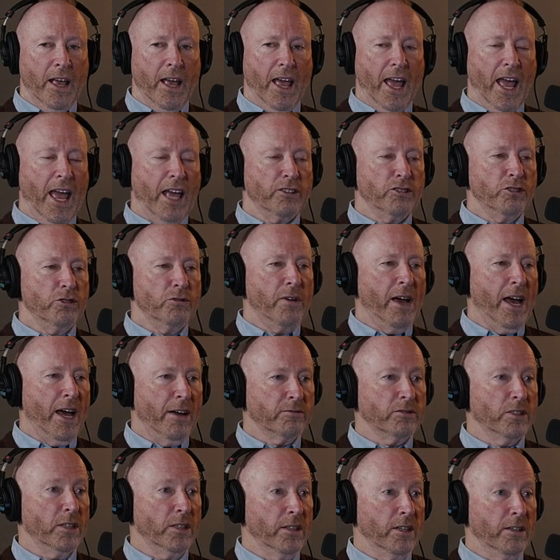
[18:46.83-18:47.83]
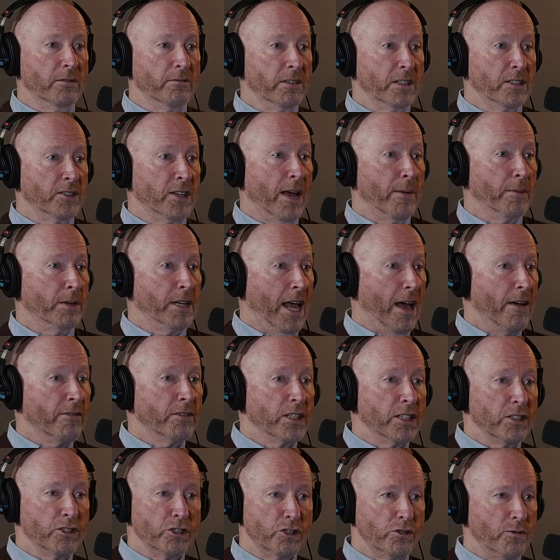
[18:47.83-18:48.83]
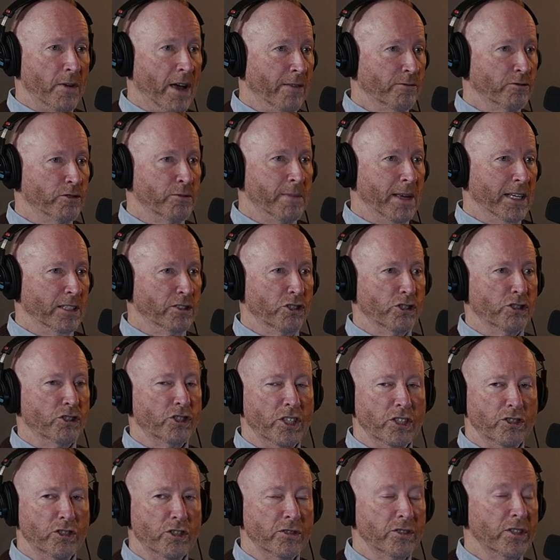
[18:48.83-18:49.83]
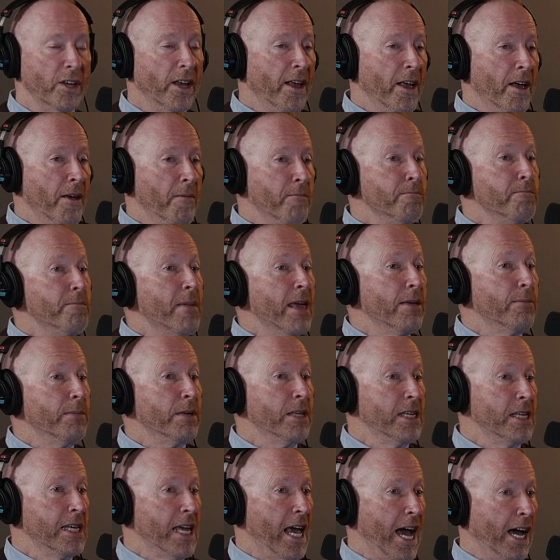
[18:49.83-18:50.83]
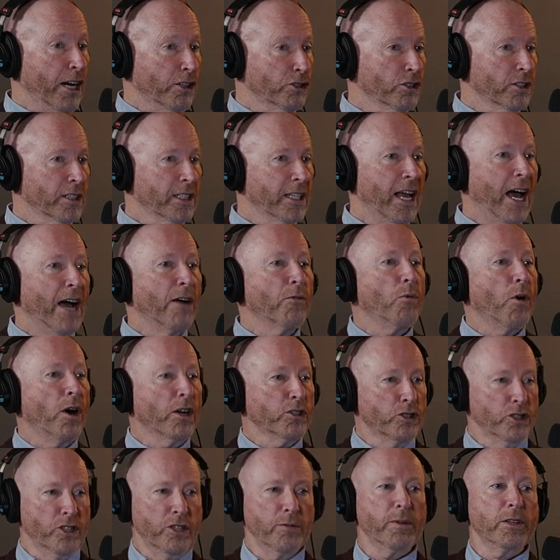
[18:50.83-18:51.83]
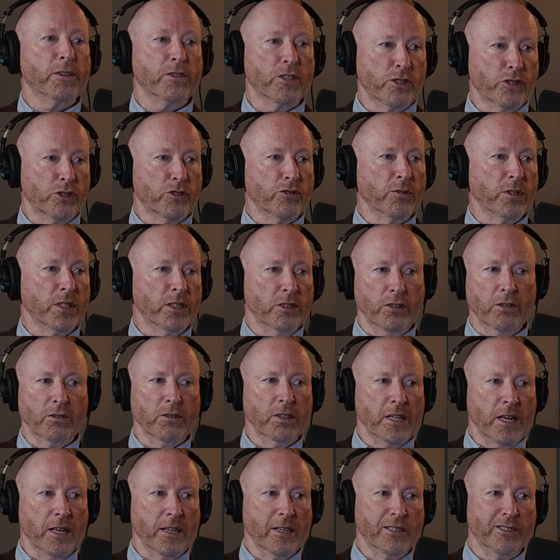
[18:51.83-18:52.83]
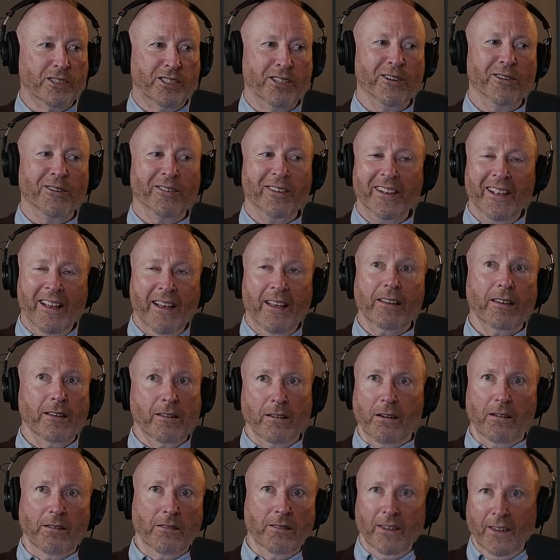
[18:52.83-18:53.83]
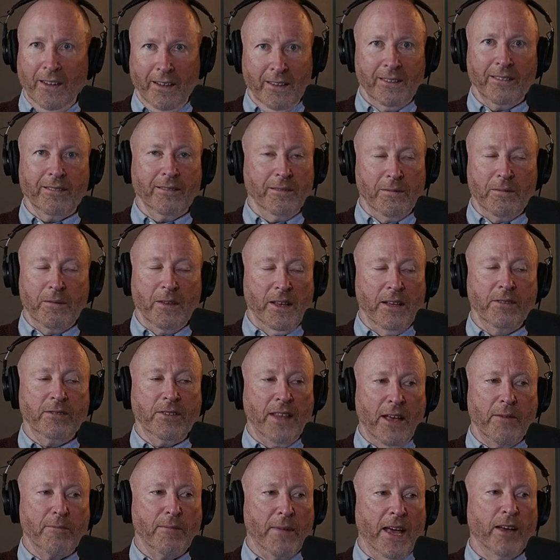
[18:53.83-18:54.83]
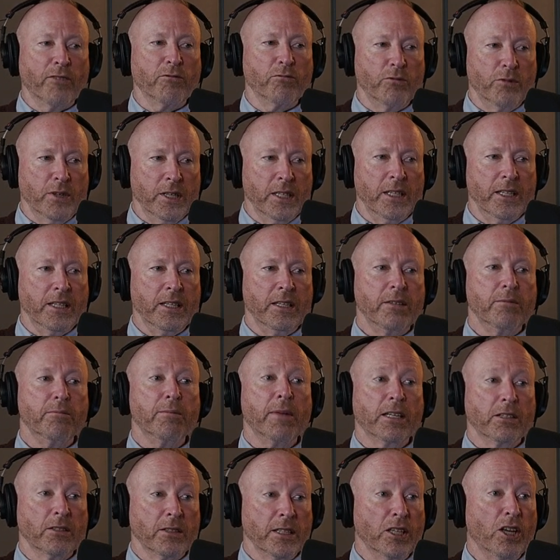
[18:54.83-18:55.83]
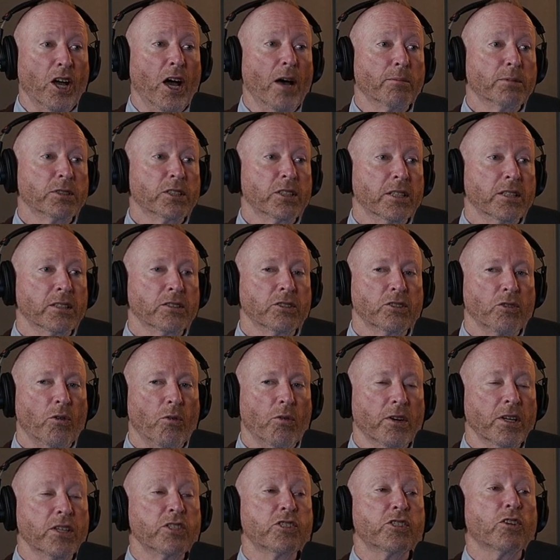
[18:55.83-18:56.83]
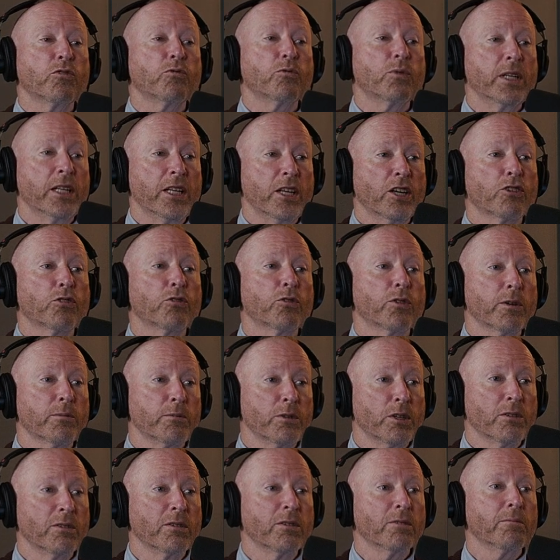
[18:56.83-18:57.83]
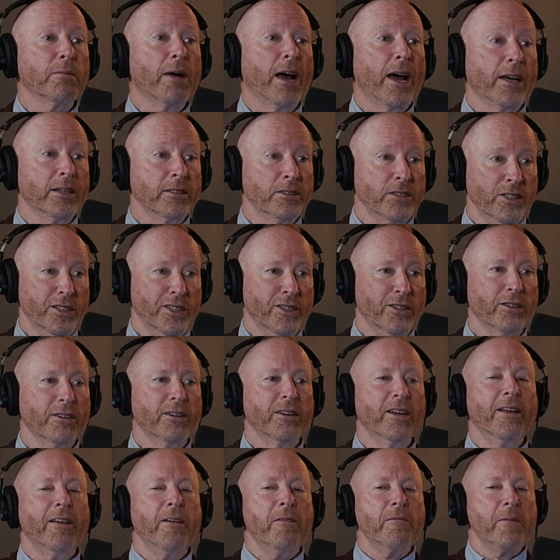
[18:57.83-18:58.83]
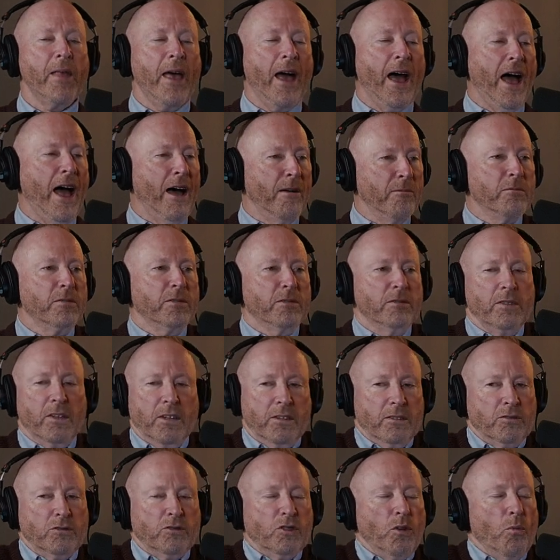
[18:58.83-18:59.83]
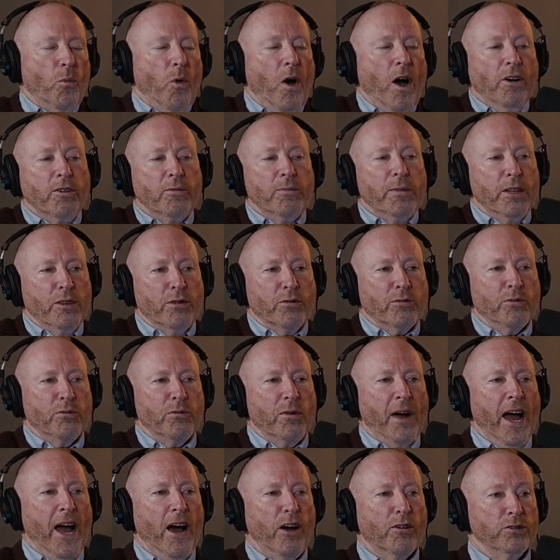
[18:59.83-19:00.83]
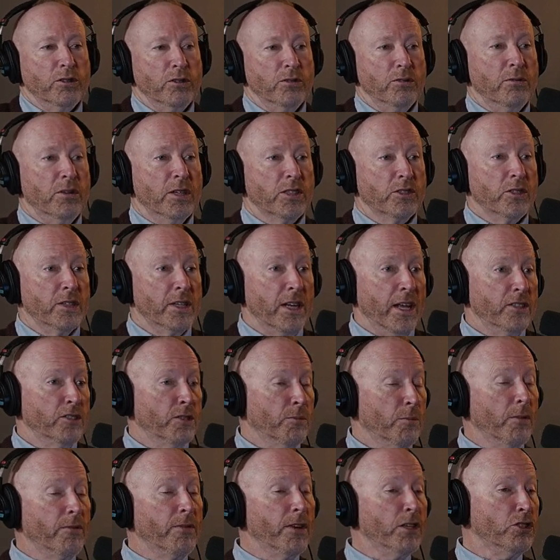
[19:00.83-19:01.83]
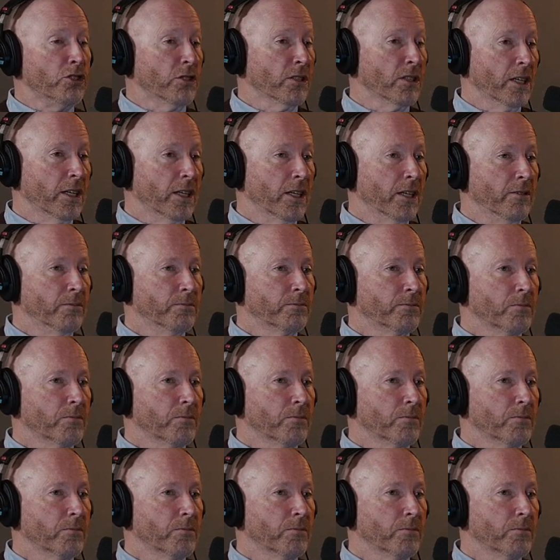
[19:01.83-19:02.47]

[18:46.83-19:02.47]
and you have to examine evidence, you have to make decisions. Maybe he actually, I watched him in the street urinating, so, you know, is that man really mentally competent, or is there really a criminal mind here? To walk me through how you as an agent professionally